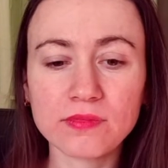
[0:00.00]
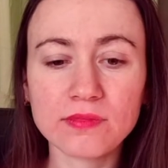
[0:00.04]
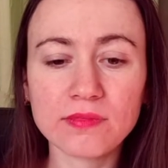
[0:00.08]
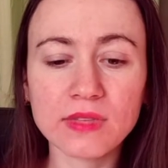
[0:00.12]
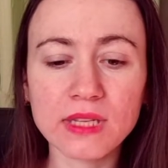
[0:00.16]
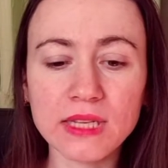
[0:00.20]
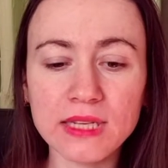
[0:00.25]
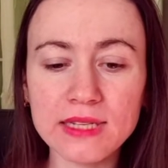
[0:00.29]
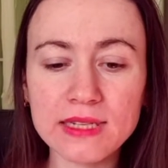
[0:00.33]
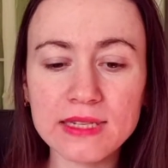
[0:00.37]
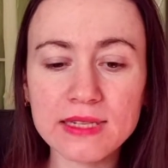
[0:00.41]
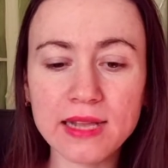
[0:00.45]

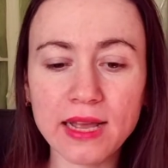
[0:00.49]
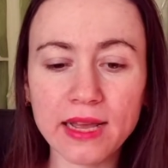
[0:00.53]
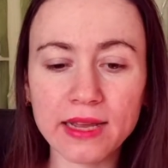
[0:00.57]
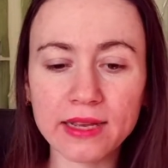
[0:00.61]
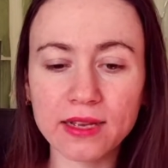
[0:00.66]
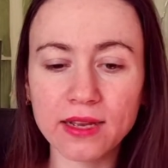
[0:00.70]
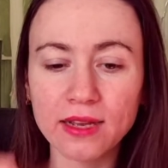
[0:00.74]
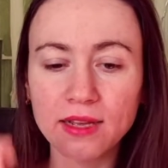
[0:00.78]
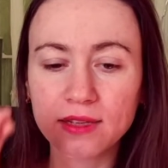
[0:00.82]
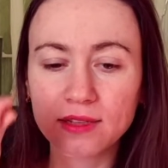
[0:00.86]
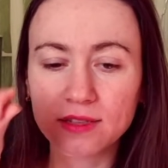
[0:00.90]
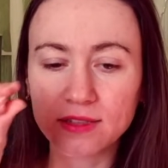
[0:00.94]
It's like
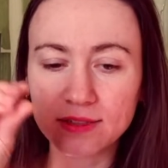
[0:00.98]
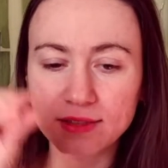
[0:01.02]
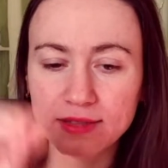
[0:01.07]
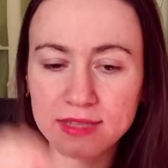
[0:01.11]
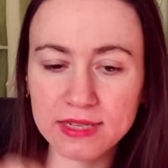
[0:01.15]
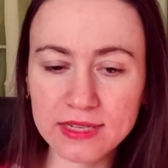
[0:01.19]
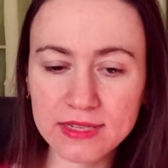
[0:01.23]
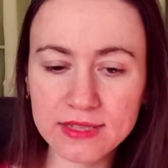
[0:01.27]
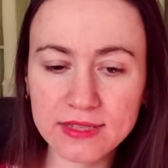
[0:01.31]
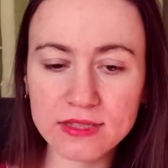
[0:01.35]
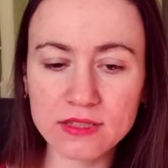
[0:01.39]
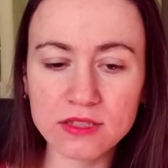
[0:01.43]

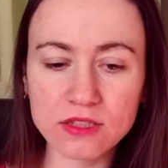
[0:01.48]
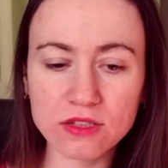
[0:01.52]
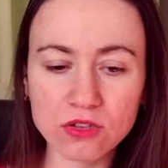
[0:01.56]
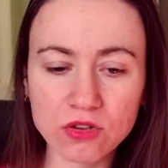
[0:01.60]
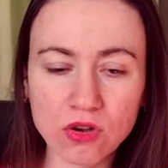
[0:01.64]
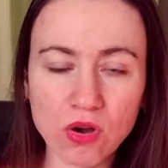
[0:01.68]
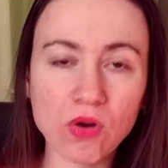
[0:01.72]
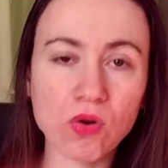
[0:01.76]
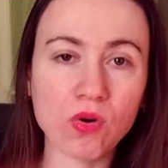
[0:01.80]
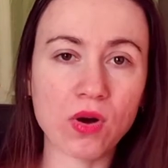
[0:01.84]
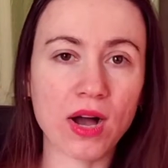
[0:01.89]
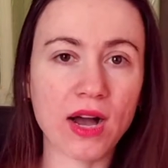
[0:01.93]
this,
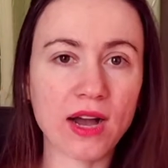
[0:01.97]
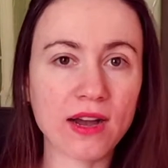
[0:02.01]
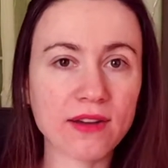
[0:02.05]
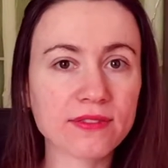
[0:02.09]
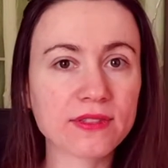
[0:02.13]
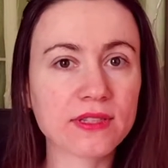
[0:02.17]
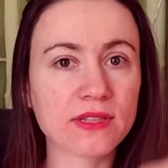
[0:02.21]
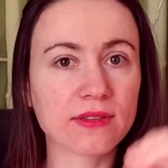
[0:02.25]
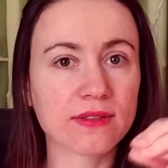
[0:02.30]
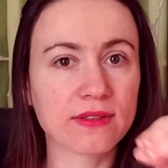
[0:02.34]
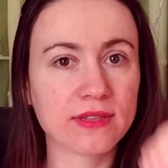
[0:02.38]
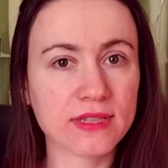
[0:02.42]
go
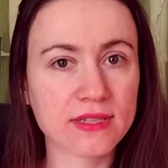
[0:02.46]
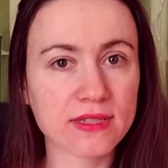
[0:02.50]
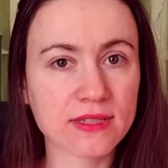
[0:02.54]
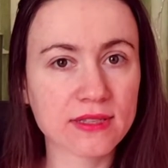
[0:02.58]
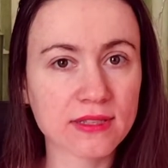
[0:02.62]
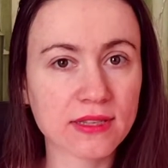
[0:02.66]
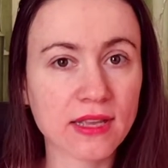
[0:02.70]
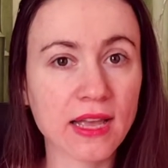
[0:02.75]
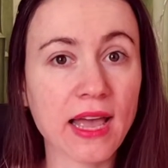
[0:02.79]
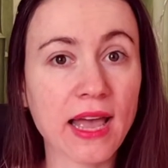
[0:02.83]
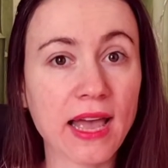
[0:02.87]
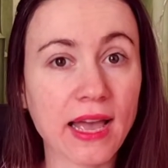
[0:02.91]
after
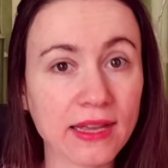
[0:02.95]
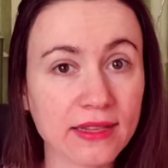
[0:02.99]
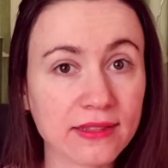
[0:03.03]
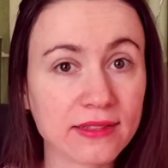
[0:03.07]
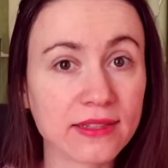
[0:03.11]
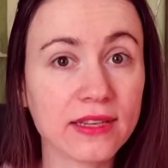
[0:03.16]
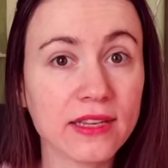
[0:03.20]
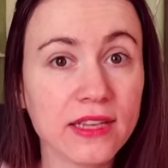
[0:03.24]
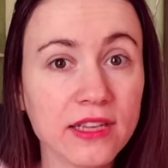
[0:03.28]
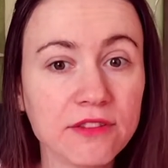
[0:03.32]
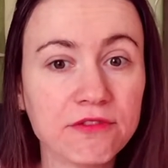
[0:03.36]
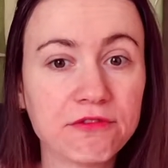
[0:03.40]
this, and
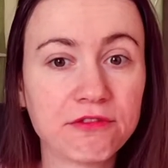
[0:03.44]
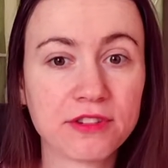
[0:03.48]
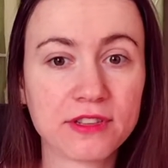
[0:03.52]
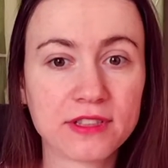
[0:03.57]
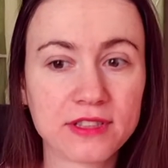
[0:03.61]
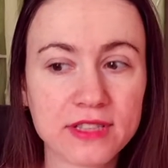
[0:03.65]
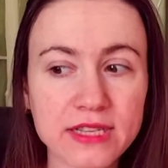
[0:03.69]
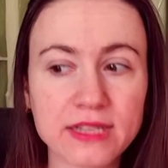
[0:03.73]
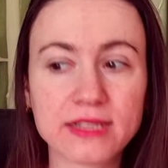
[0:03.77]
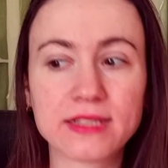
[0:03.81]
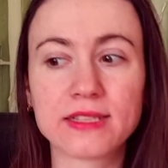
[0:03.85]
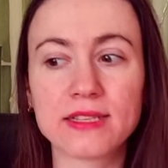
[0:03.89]
if
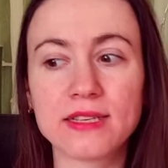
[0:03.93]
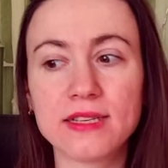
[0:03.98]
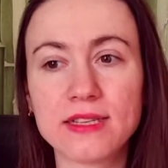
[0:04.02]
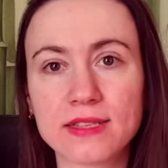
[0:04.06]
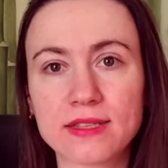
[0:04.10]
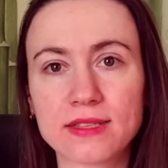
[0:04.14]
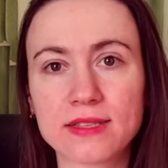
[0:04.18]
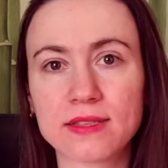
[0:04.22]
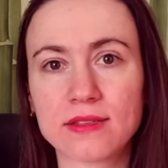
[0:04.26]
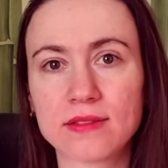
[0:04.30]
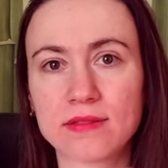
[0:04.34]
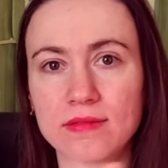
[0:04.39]
this
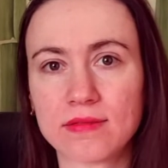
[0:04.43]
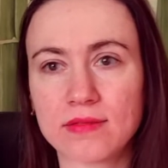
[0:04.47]
is